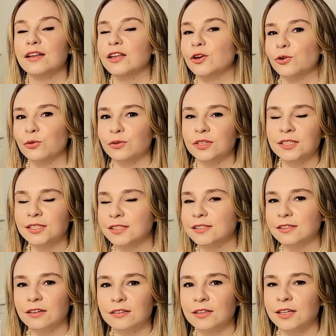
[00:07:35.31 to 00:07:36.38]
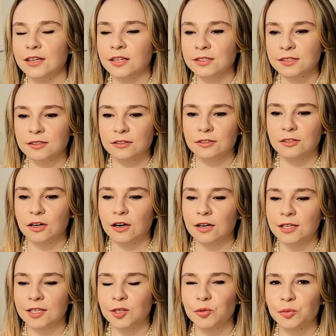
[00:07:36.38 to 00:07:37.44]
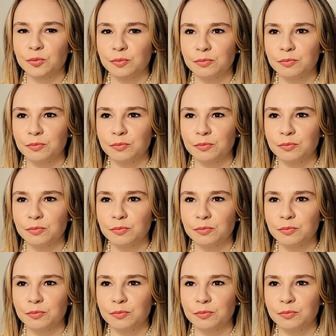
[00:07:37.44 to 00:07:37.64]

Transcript: No, this is not like it's a dark,